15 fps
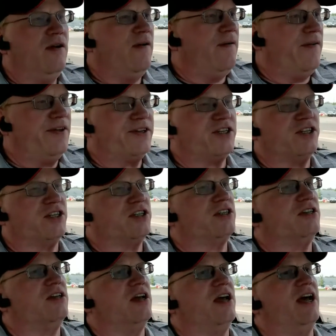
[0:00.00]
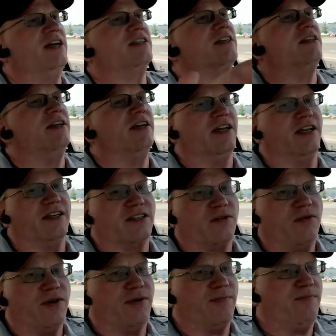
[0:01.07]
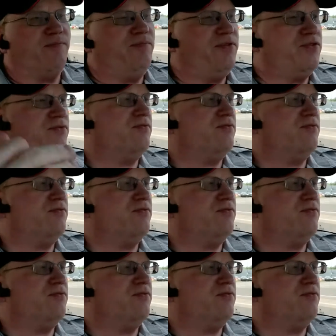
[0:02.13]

And it's just escalating. It's going, it